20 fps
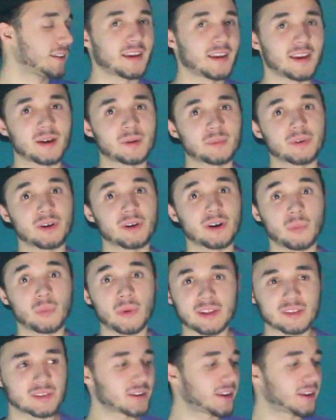Damn, bro.
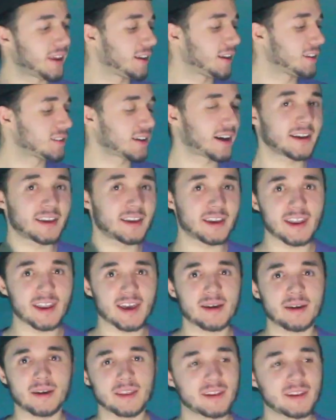Wait till KSI
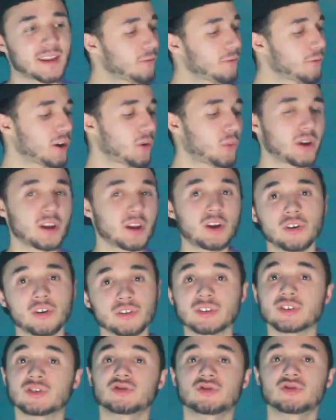get in that ring when he
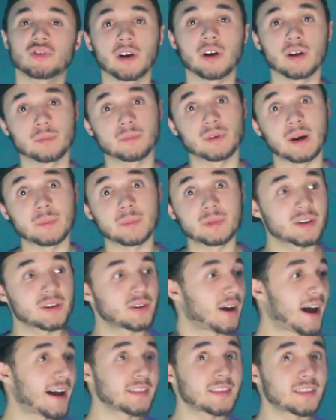gonna destroy him, bro. I'm
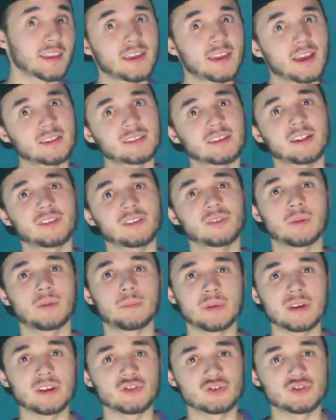telling you, I think KSI's gonna
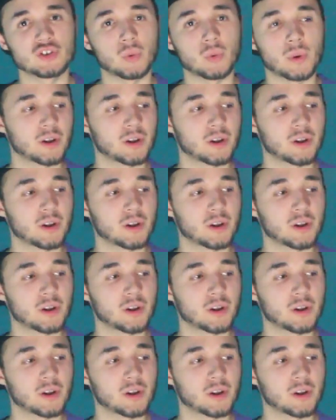beat Joe